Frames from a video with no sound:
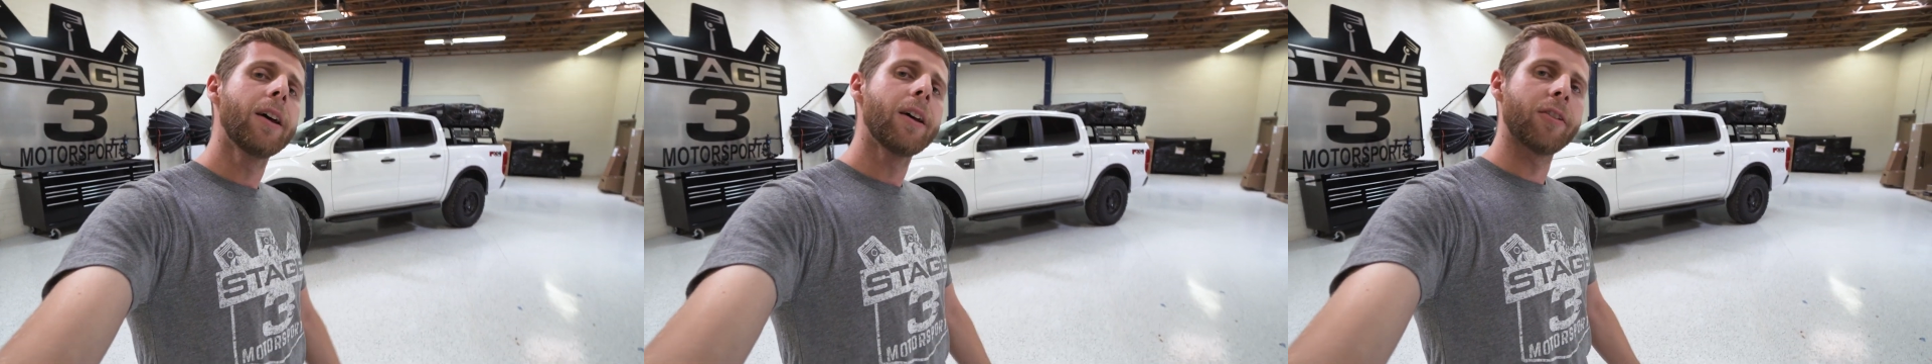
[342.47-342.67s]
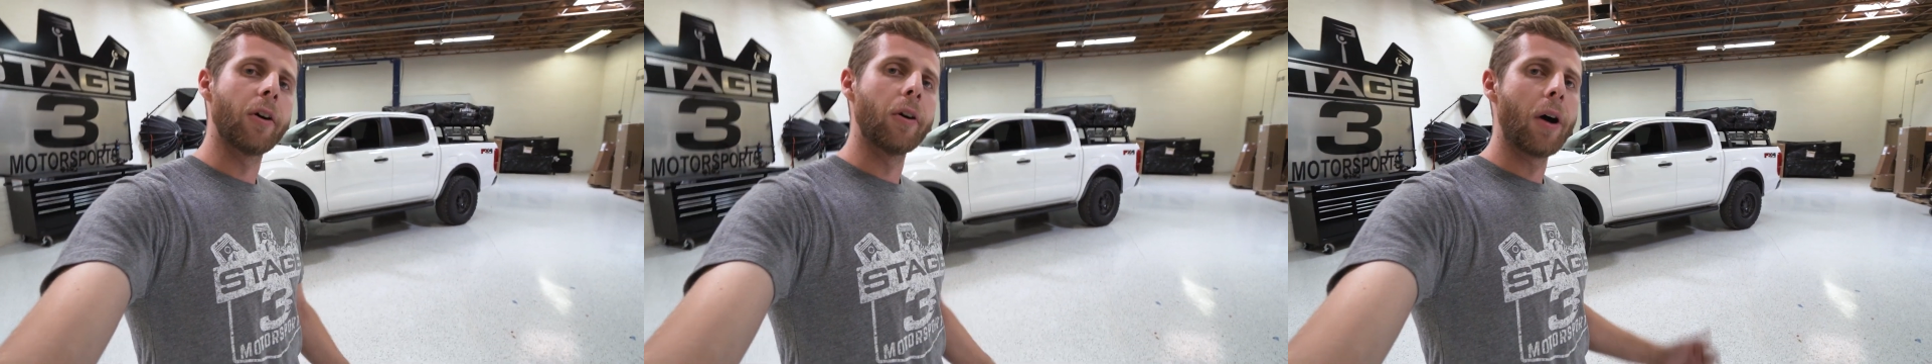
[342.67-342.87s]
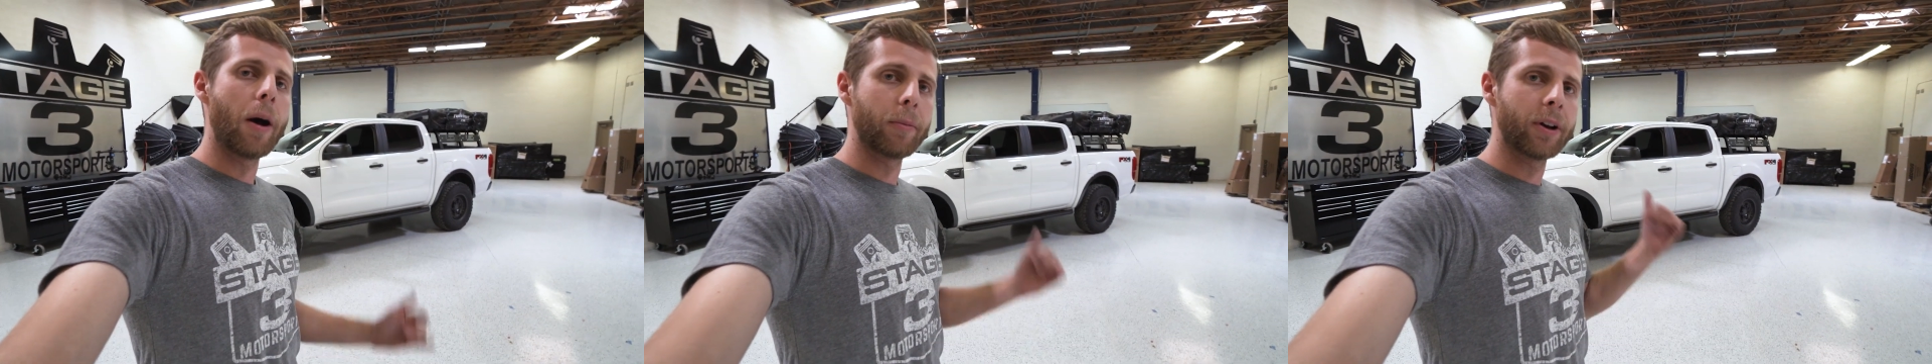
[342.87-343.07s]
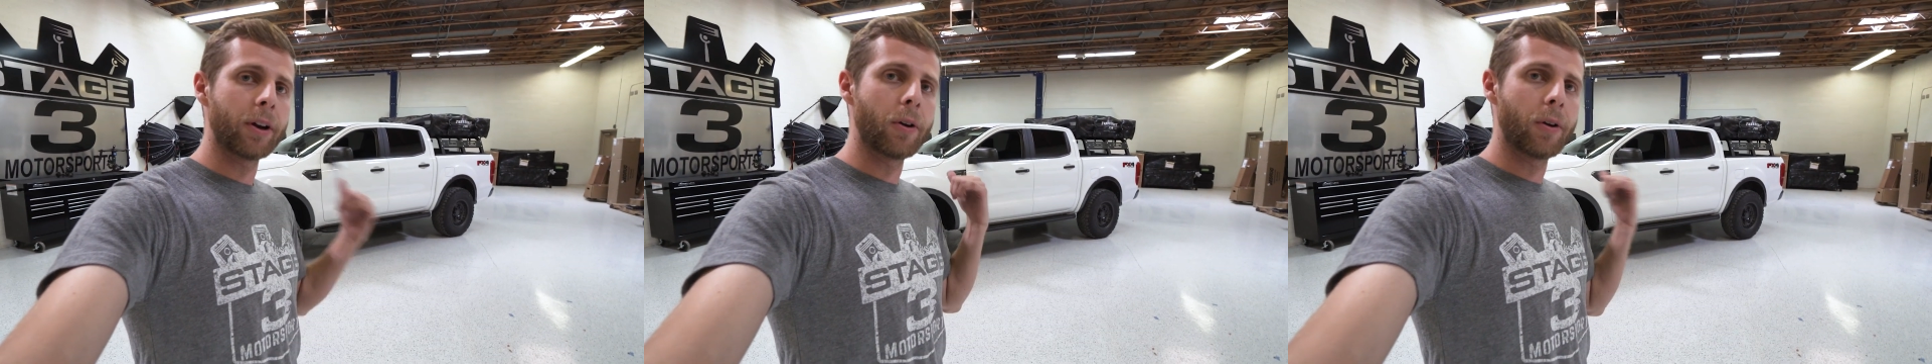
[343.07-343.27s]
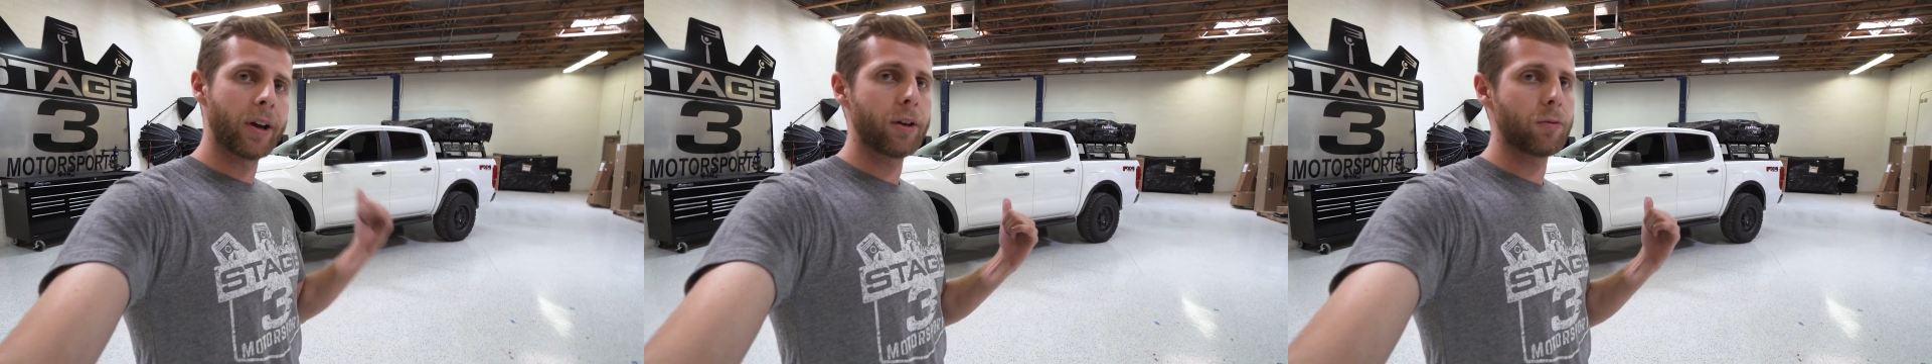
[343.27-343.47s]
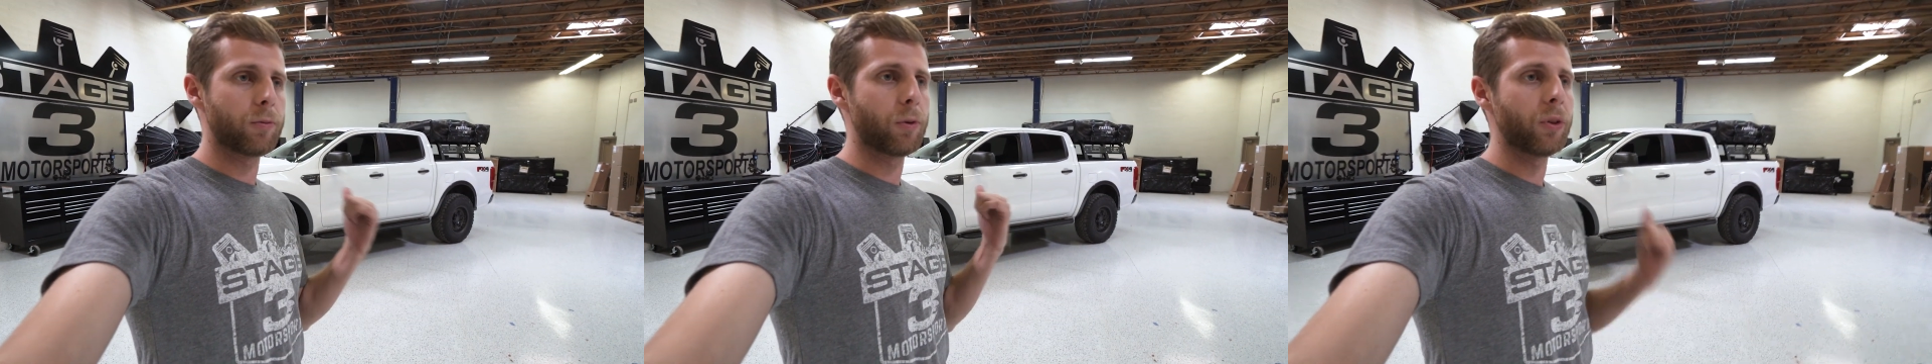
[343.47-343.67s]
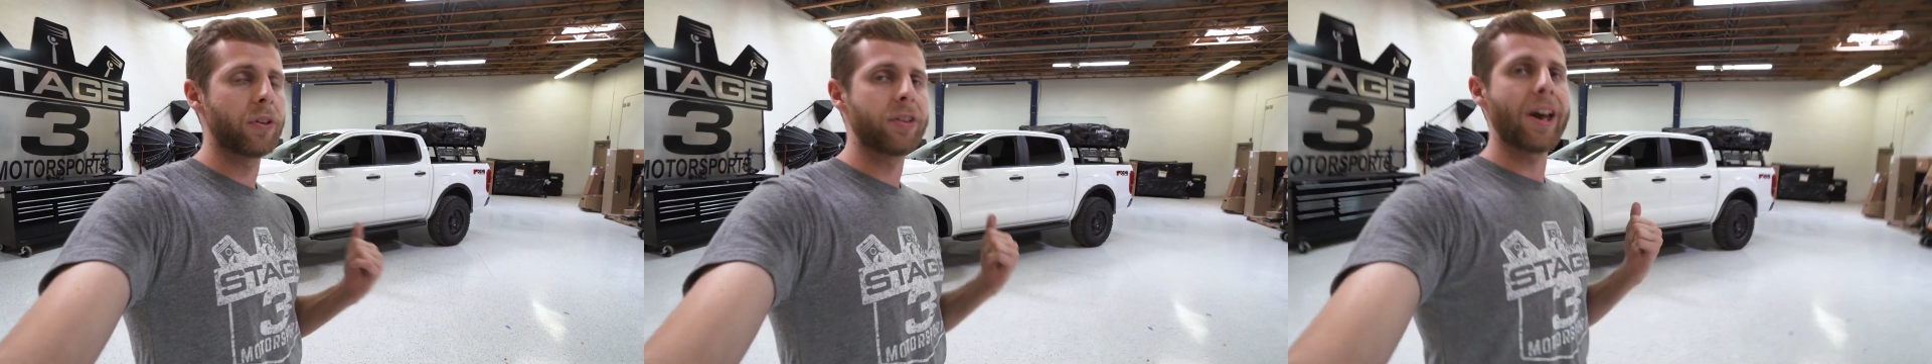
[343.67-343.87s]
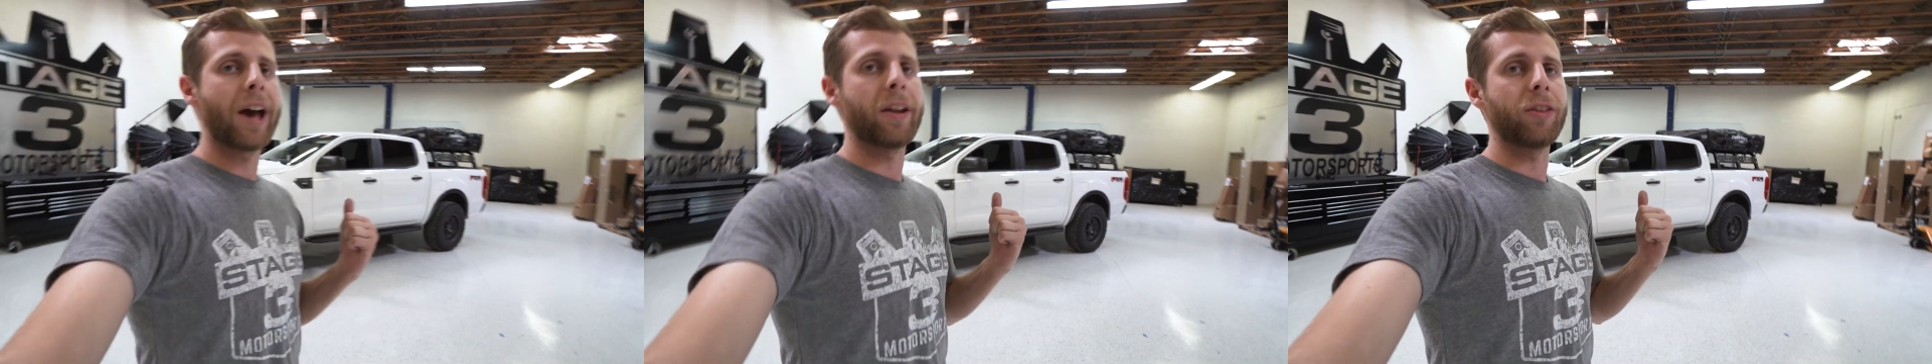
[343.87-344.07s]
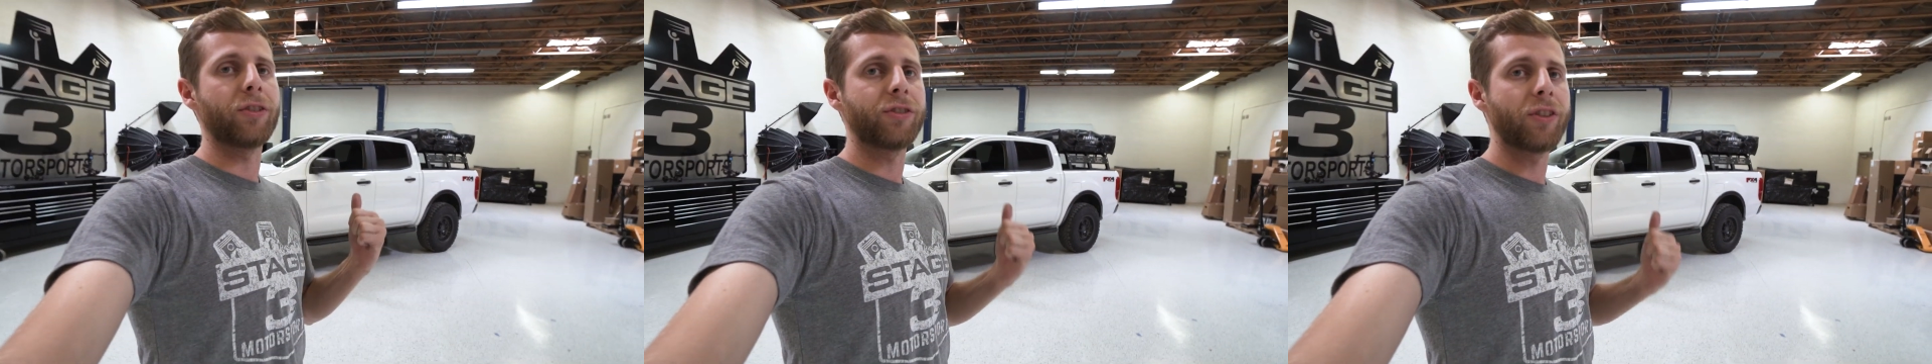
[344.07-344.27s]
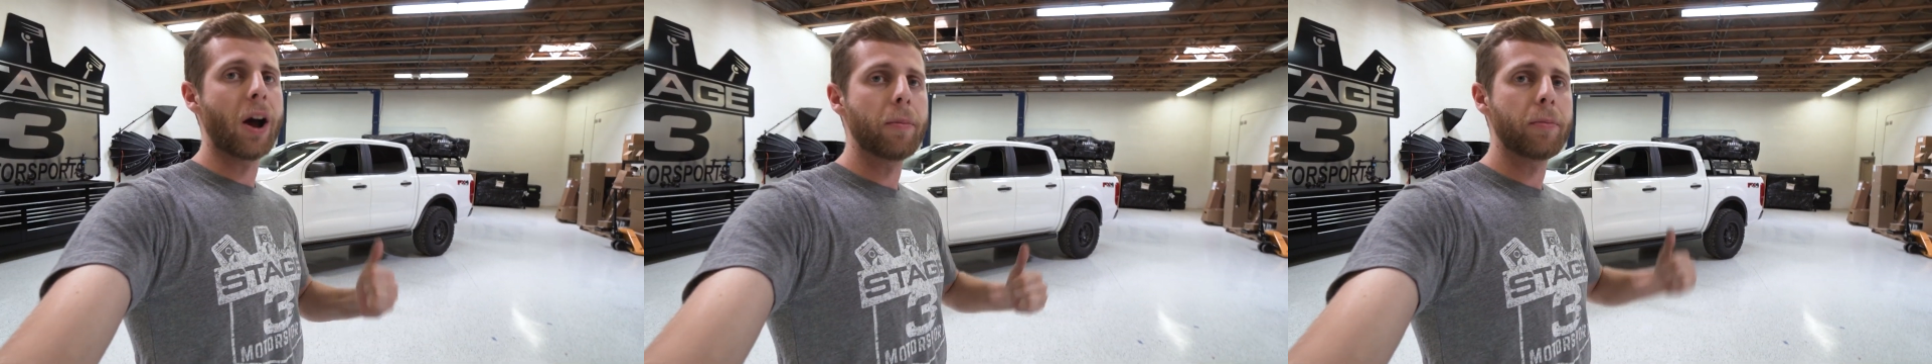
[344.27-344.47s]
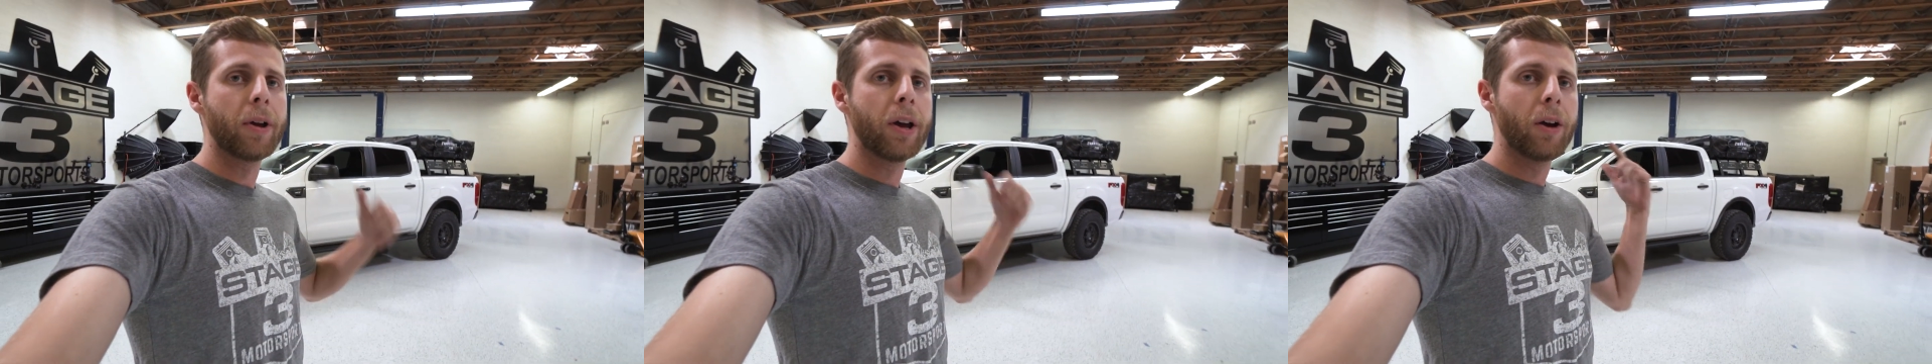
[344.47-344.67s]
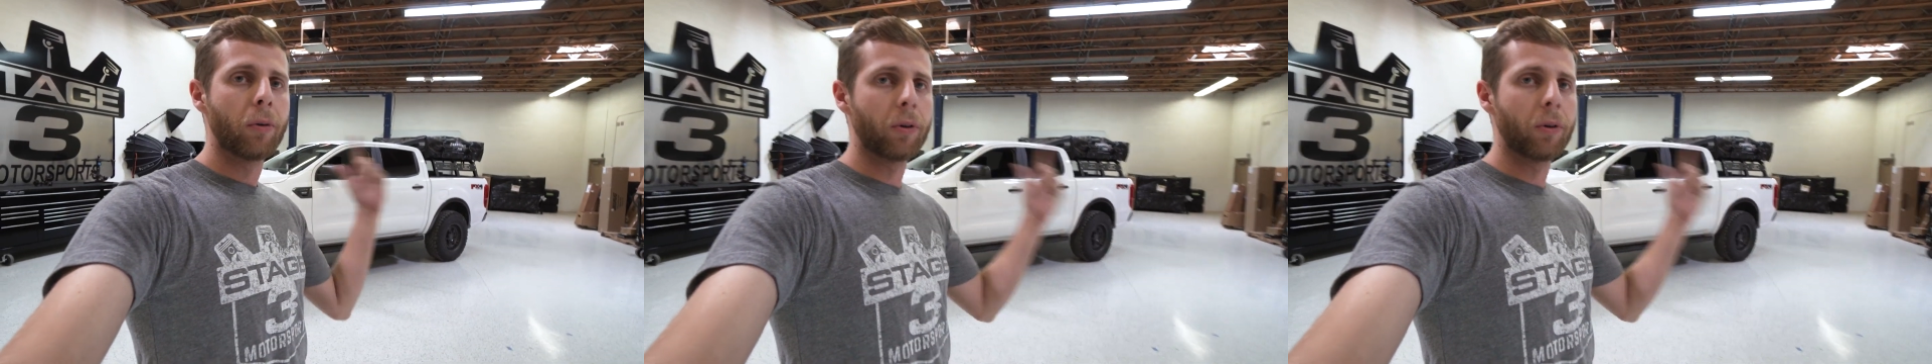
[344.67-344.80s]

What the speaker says: So I'm gonna go ahead and roll this out of the shop.